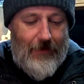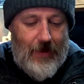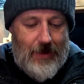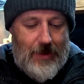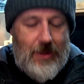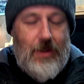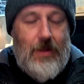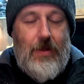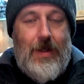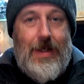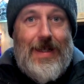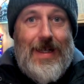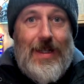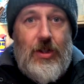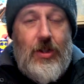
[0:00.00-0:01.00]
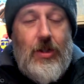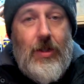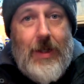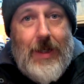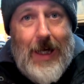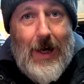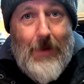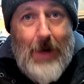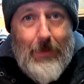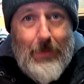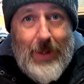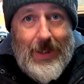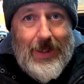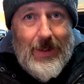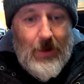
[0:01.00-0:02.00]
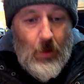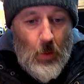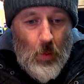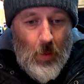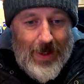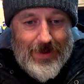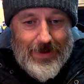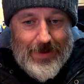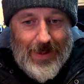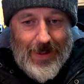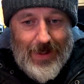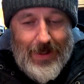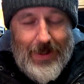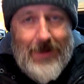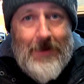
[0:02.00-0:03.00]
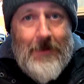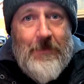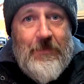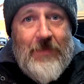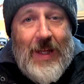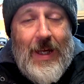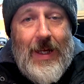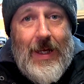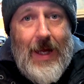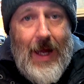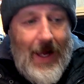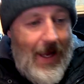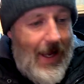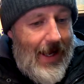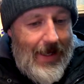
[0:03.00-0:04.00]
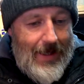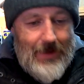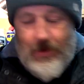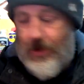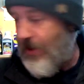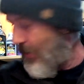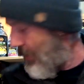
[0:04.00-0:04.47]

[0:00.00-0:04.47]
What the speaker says: it to get you to come up here one day and